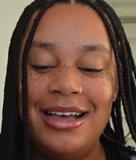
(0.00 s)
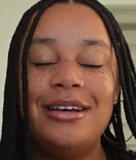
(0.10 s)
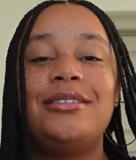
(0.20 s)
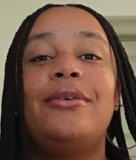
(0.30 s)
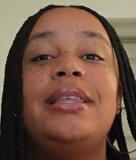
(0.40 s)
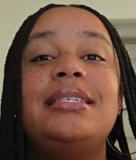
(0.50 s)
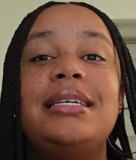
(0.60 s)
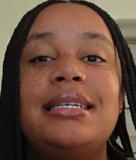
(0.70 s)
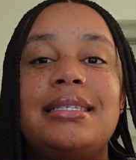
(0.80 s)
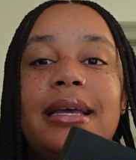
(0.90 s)
So this
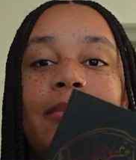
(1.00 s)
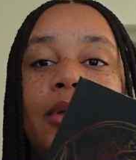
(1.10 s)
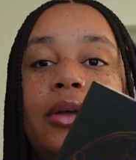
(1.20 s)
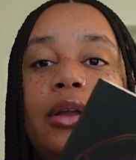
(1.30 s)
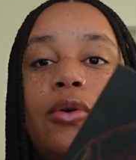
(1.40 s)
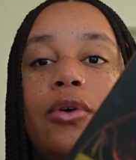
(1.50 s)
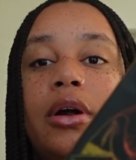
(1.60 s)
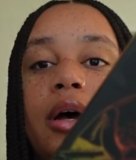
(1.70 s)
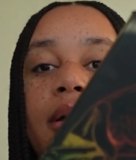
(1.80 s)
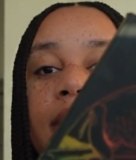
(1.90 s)
is Chameleon
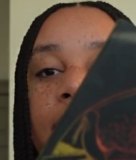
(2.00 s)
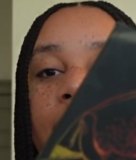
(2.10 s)
Aura.